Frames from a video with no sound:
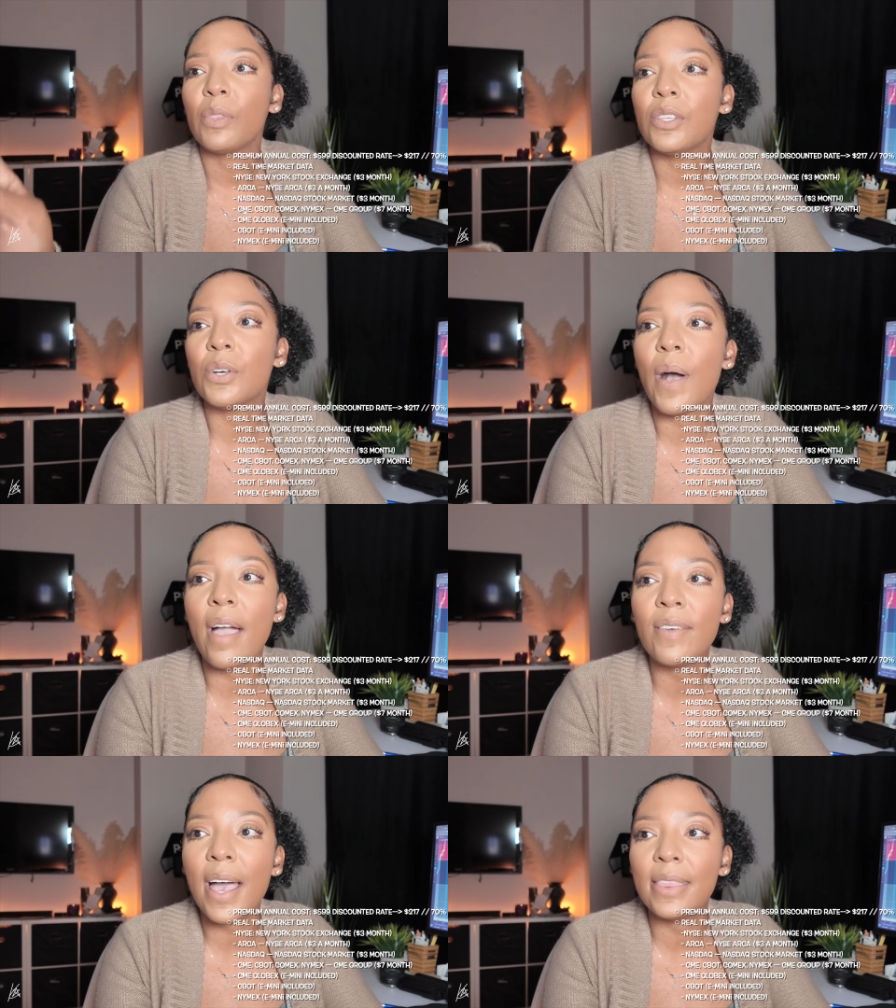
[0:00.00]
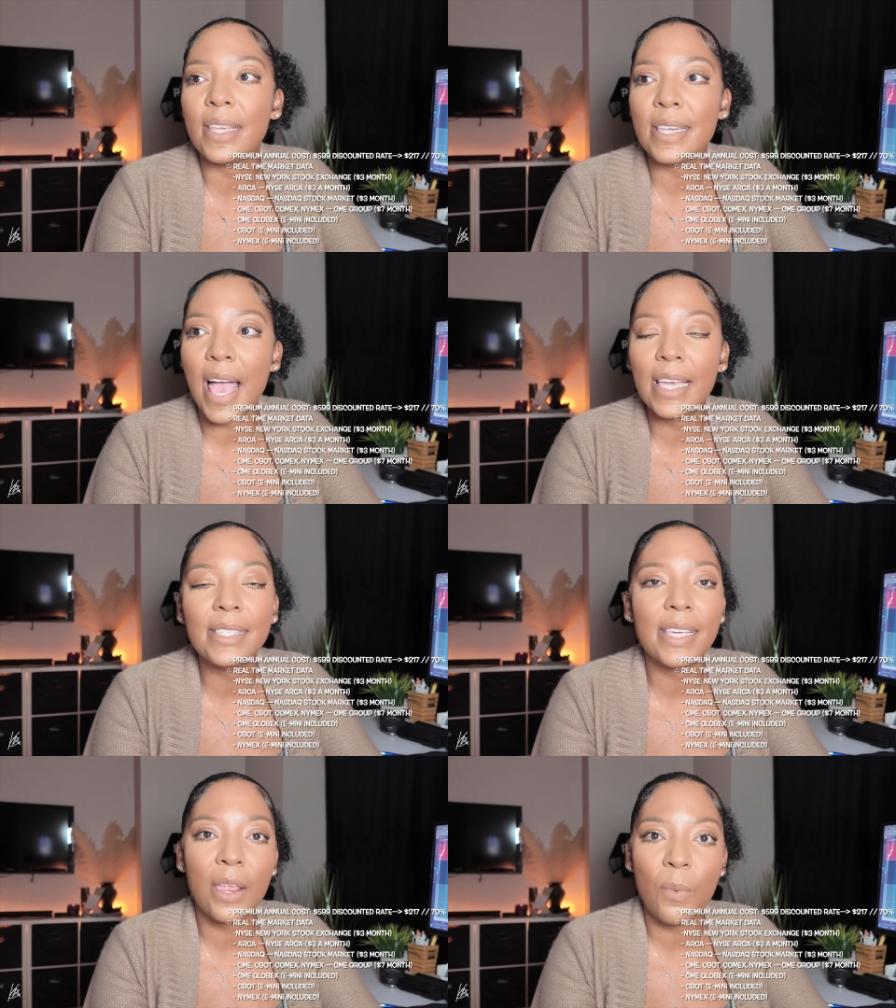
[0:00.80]
So I've got the
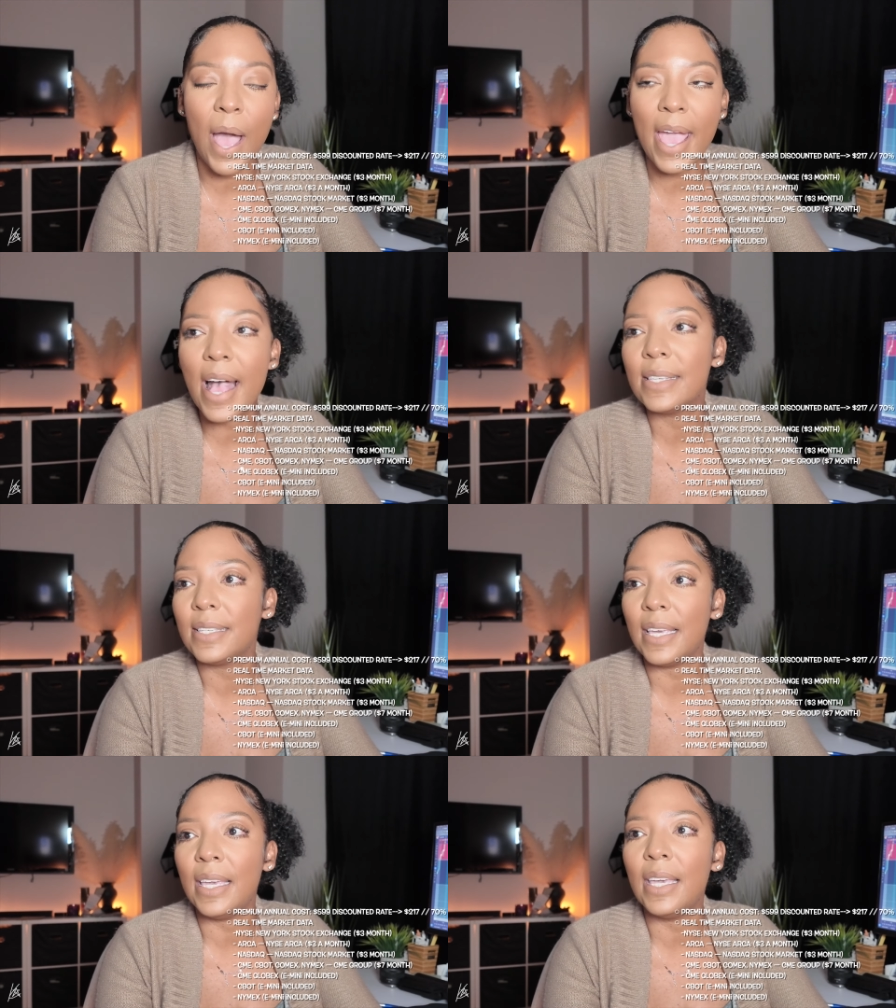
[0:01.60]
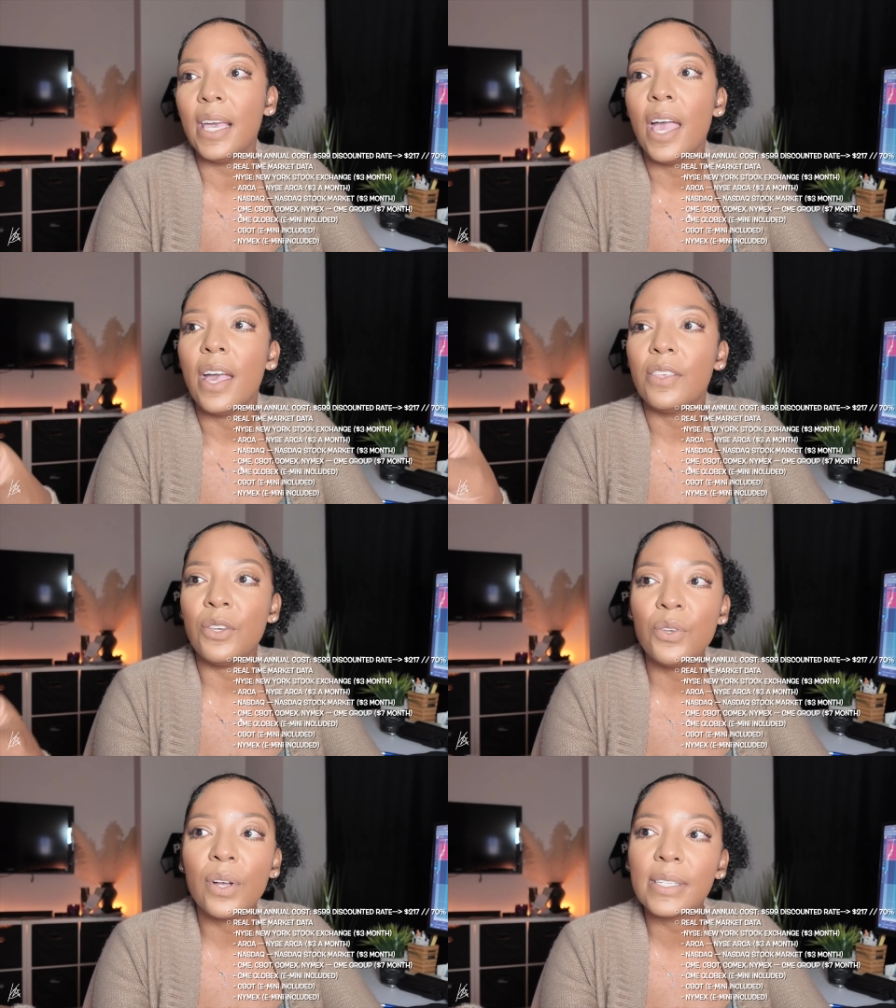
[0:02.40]
NICE NYSE, the
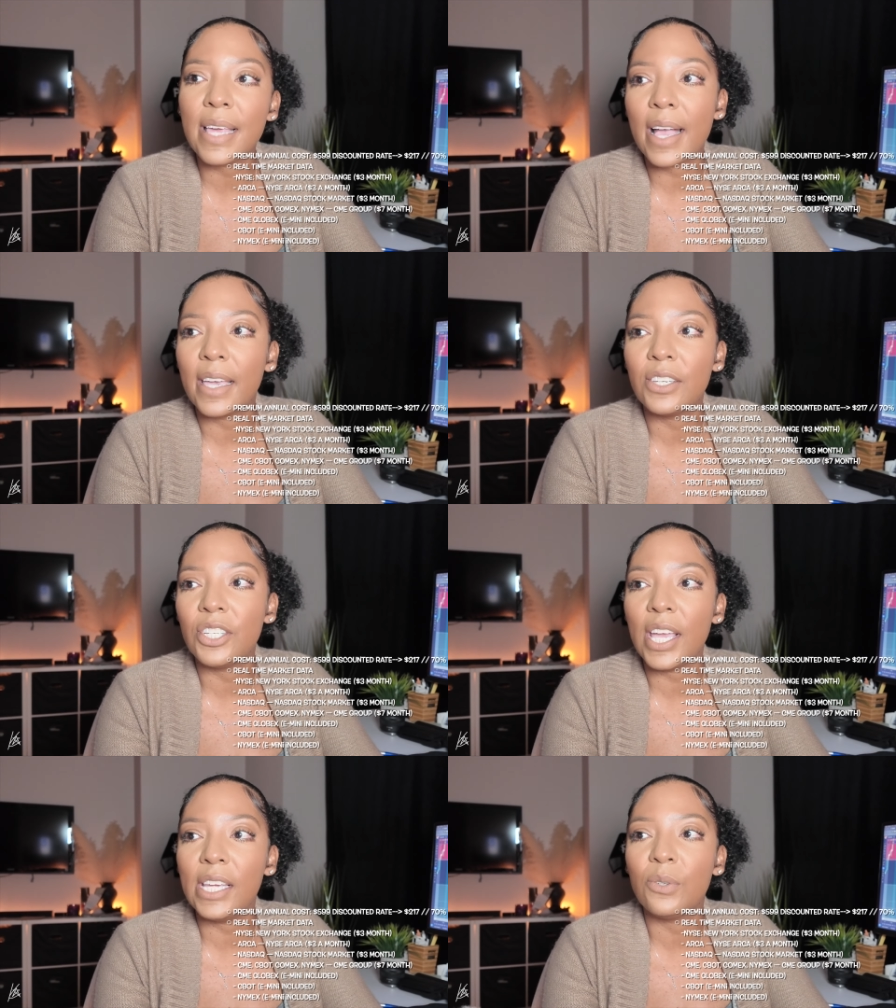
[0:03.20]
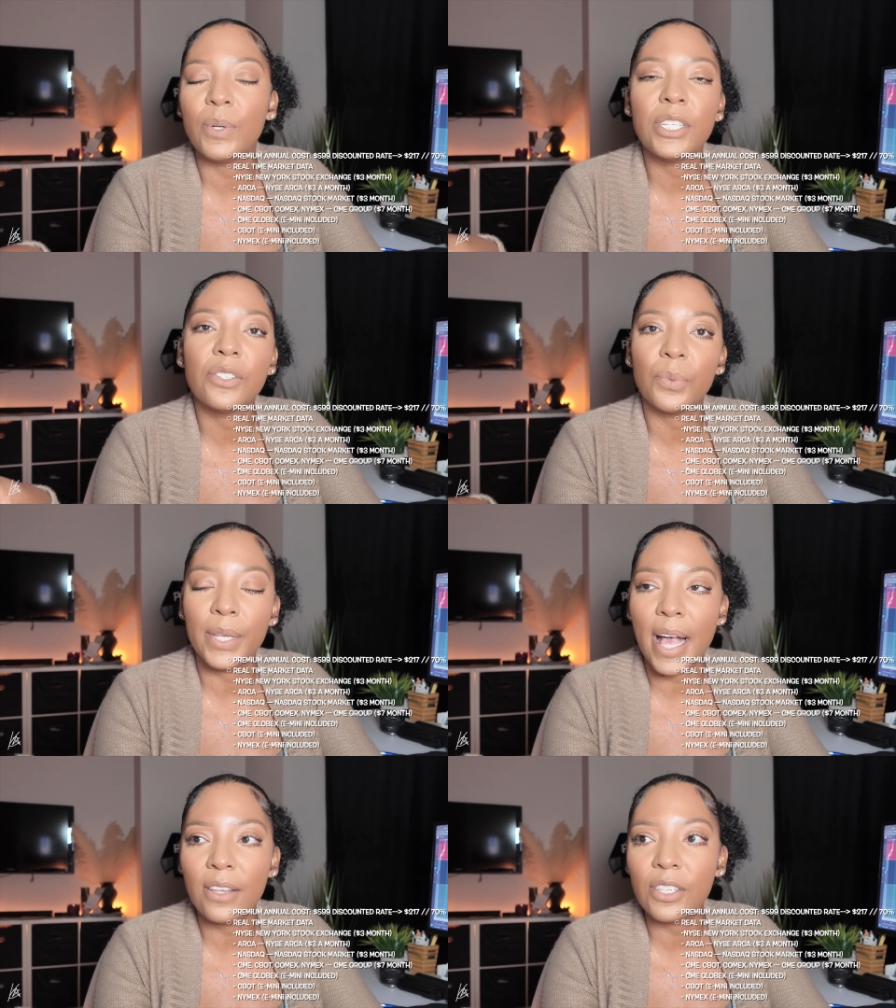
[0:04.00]
New York Stock Exchange, which is
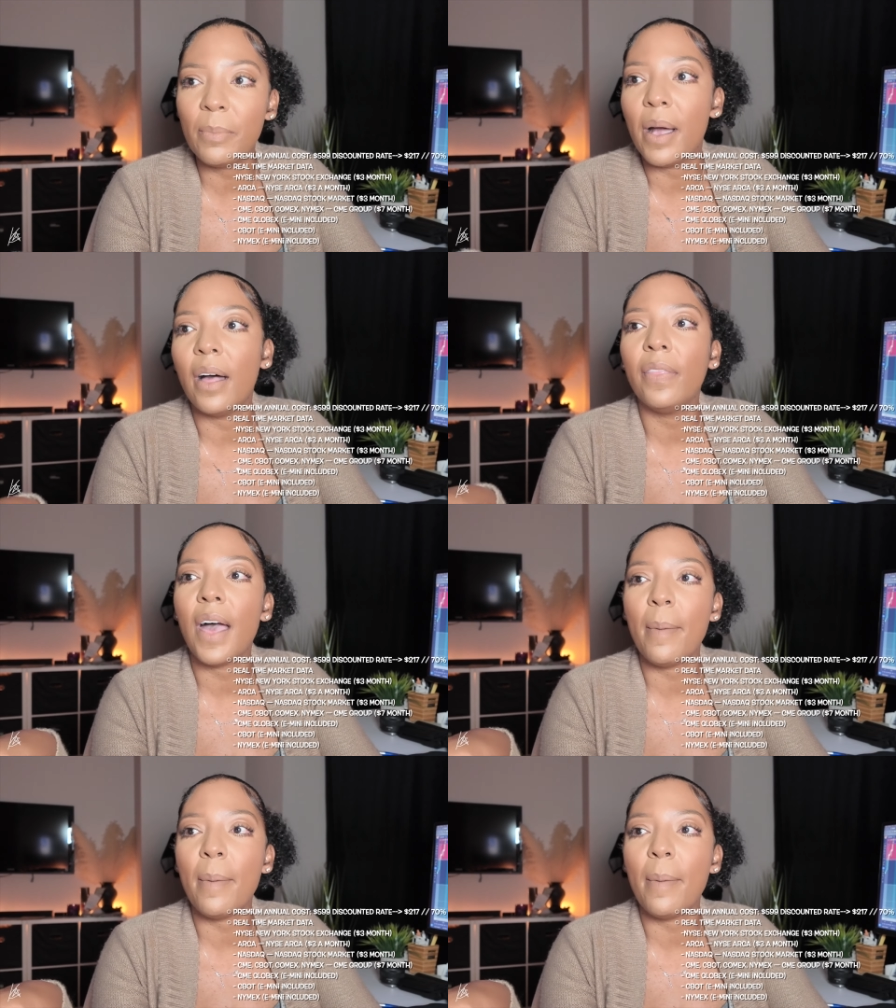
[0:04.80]
$3 a month.